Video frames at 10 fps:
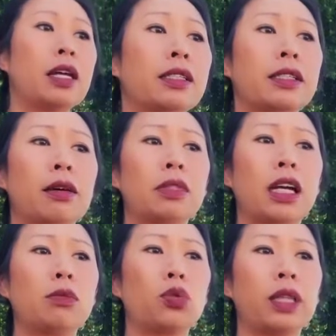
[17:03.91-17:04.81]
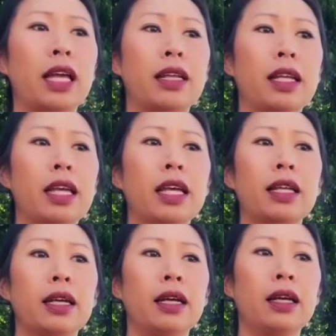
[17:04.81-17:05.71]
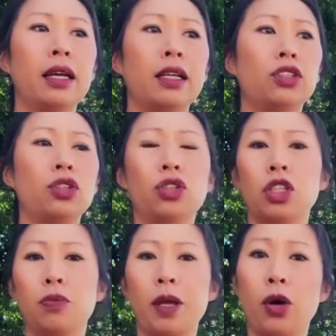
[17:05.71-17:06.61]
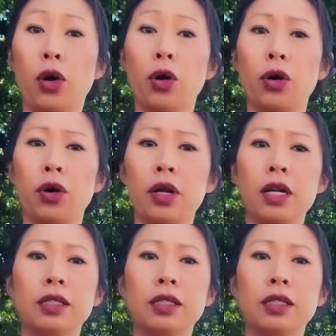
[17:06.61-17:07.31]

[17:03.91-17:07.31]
Sometimes what they need is to just be heard.